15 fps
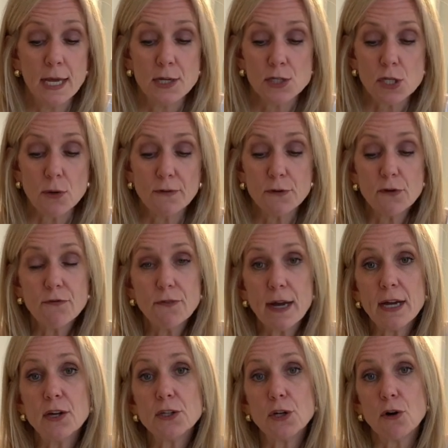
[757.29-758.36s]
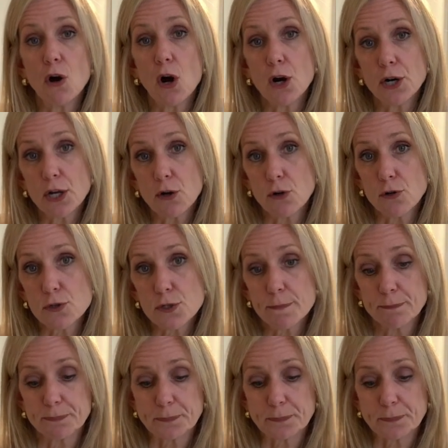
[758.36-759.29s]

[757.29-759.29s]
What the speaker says: So if you file your articles,